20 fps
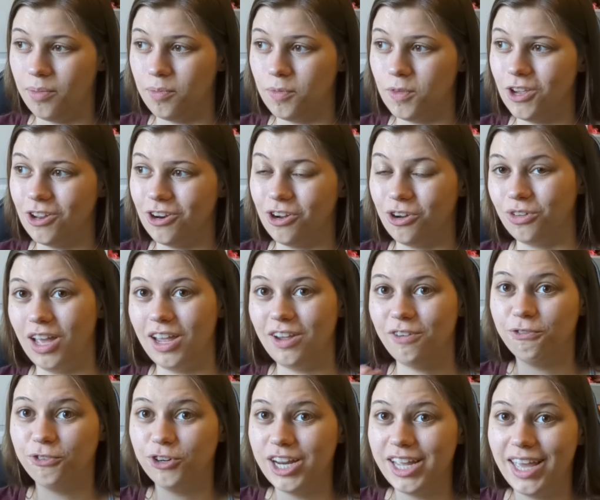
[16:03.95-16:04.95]
you know, like
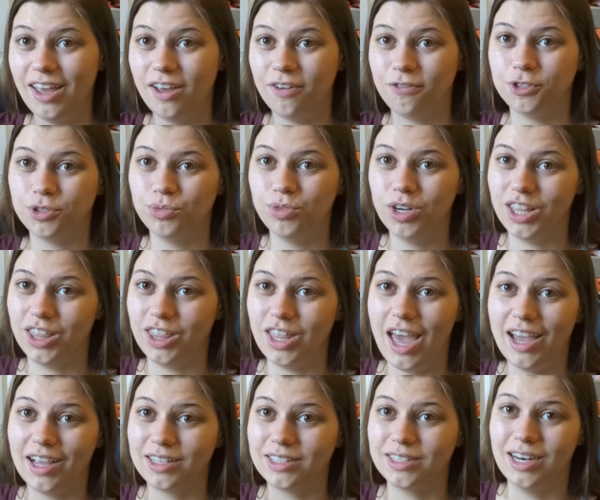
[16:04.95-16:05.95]
free gift with
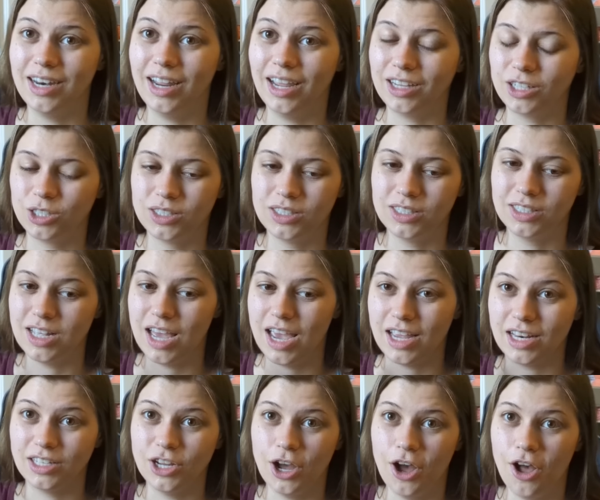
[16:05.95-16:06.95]
X and X
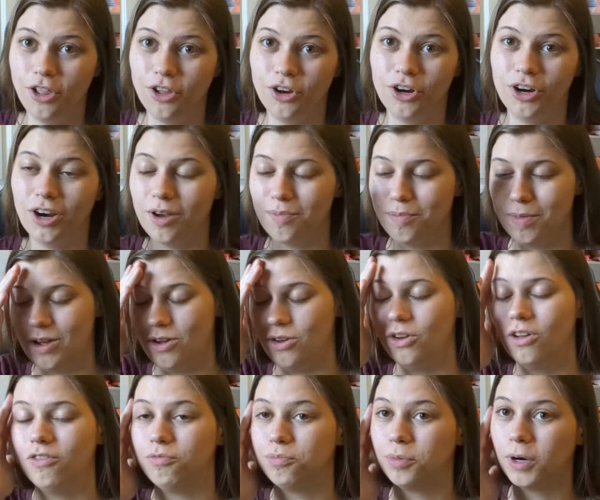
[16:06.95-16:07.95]
like dollar amount
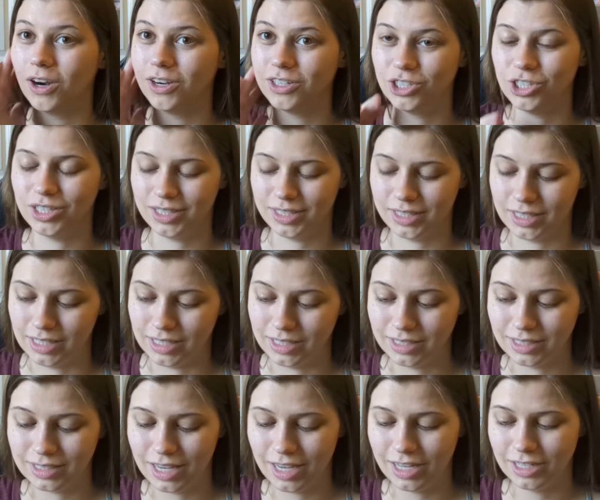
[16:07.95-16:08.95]
of
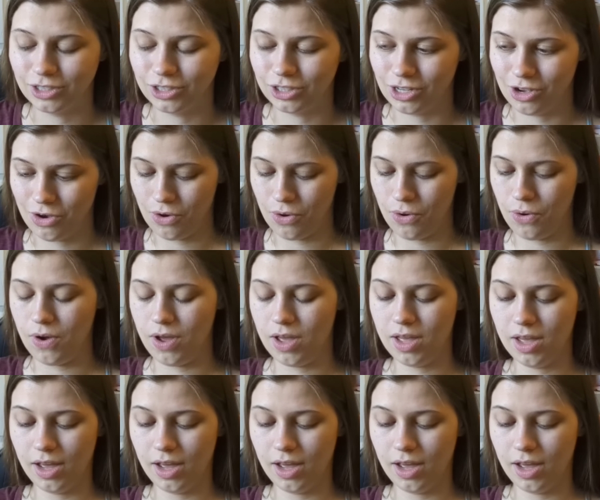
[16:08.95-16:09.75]
purchases. And so,